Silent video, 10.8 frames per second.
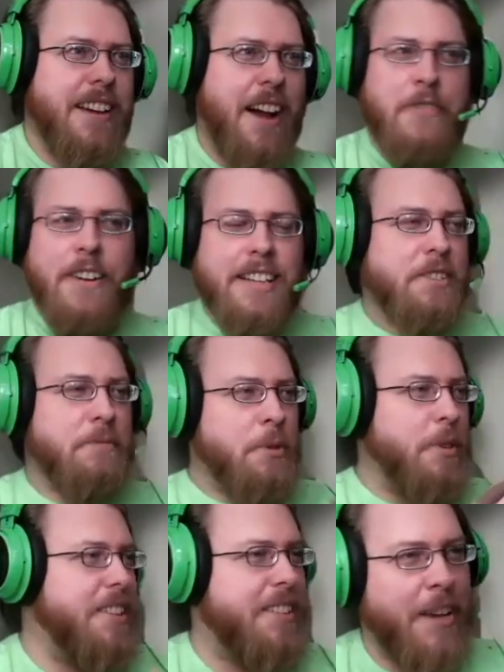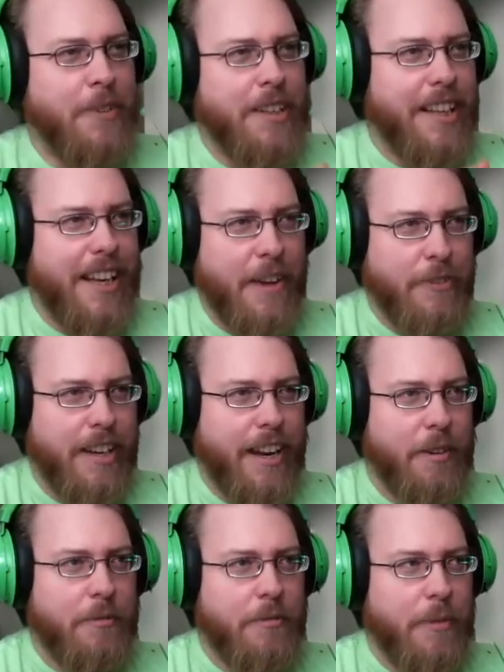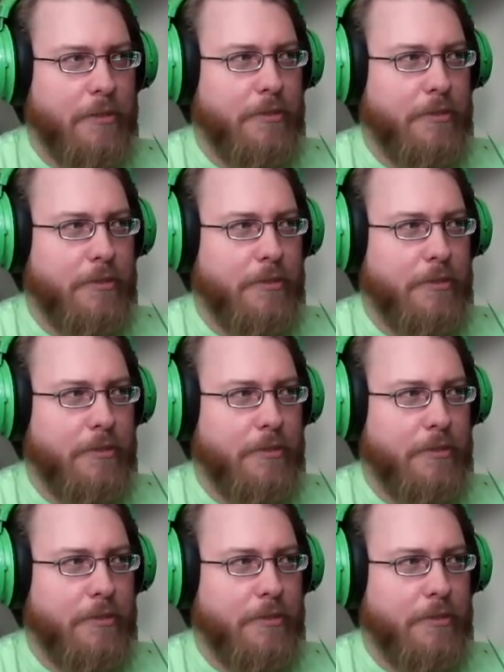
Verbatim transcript: I feel like it's between 7 and 11 now, with